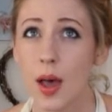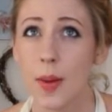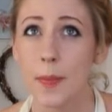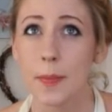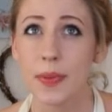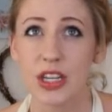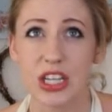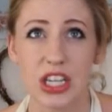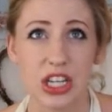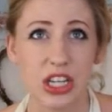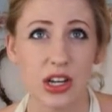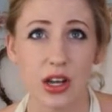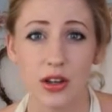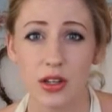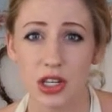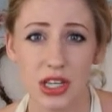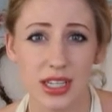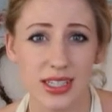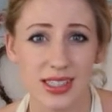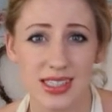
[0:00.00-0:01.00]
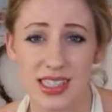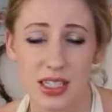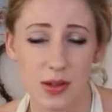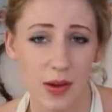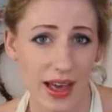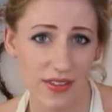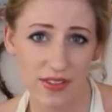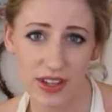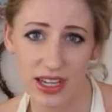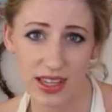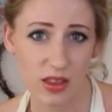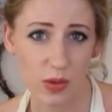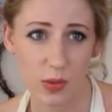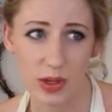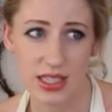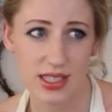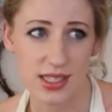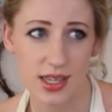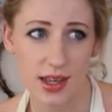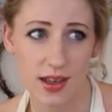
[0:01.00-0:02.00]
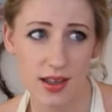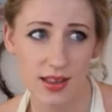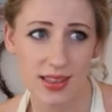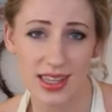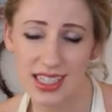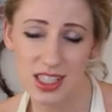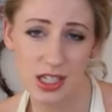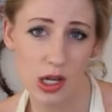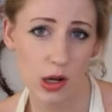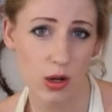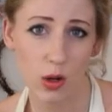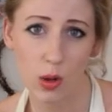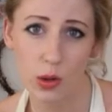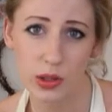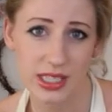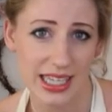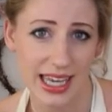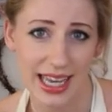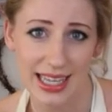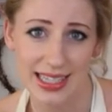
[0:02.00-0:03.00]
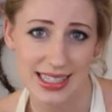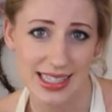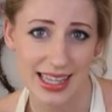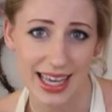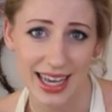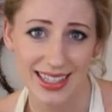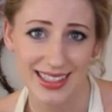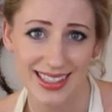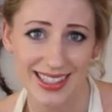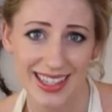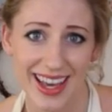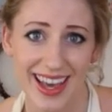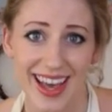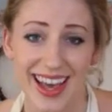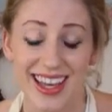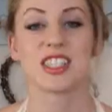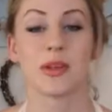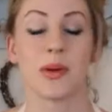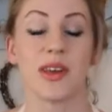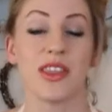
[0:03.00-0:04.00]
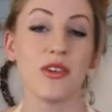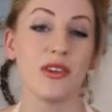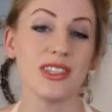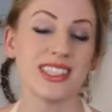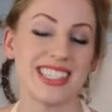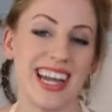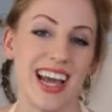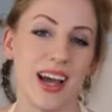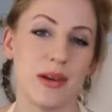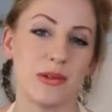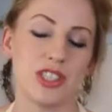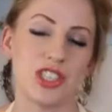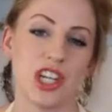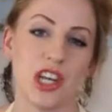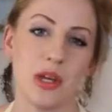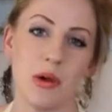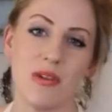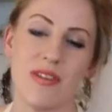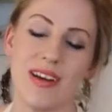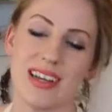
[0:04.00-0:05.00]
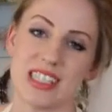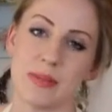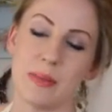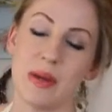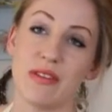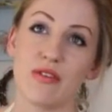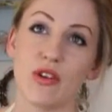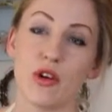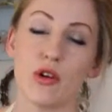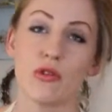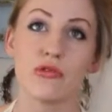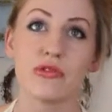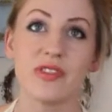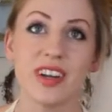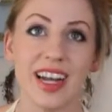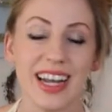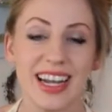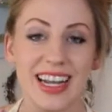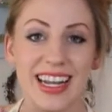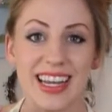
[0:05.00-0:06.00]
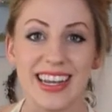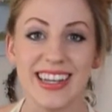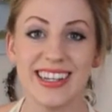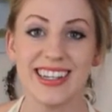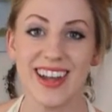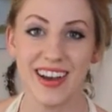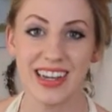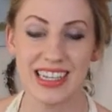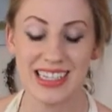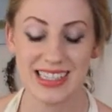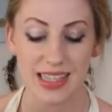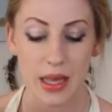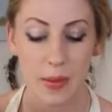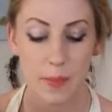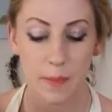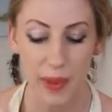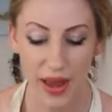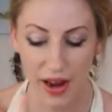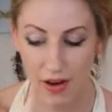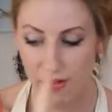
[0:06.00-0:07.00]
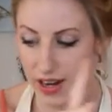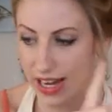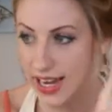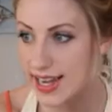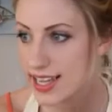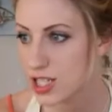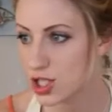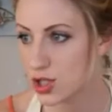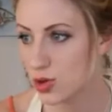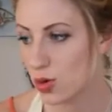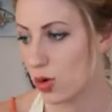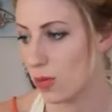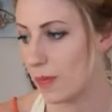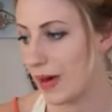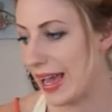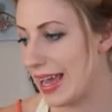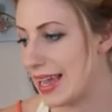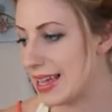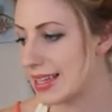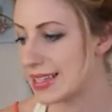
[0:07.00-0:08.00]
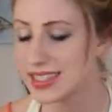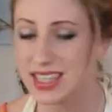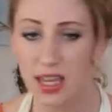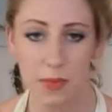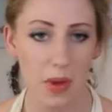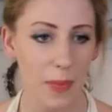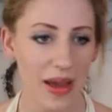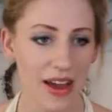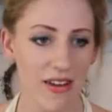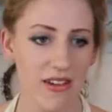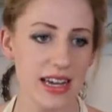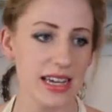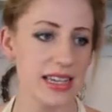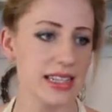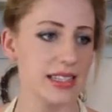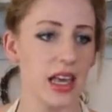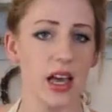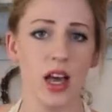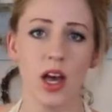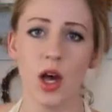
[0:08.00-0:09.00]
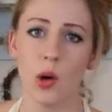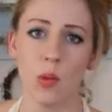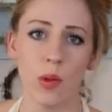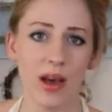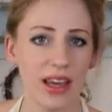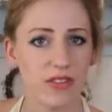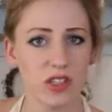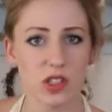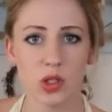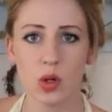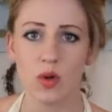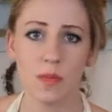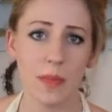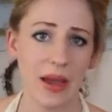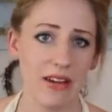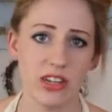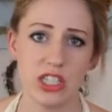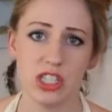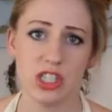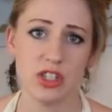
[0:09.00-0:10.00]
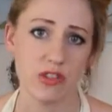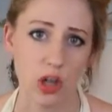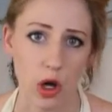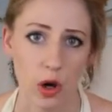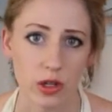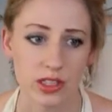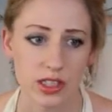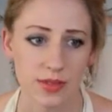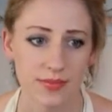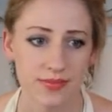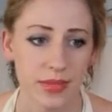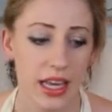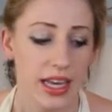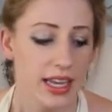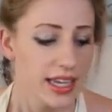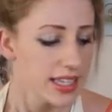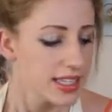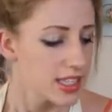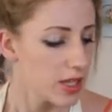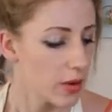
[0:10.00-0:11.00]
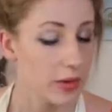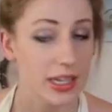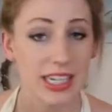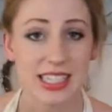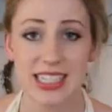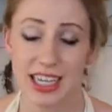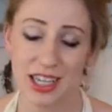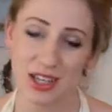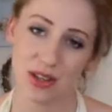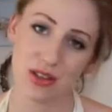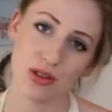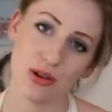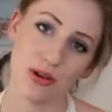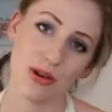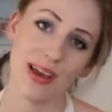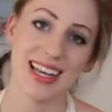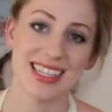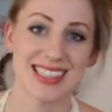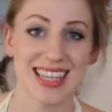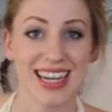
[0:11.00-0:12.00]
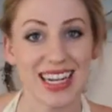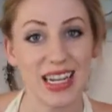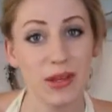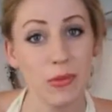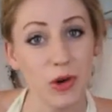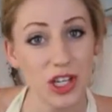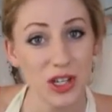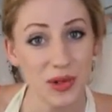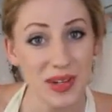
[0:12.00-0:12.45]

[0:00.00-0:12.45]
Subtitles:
but you know, you can still have it in the winter. There's no laws against that. So I thought today I would show you a recipe for a really nice berry sorbet, summer berries, whatever sort of berries you've got. So I'm going to take you through exactly what you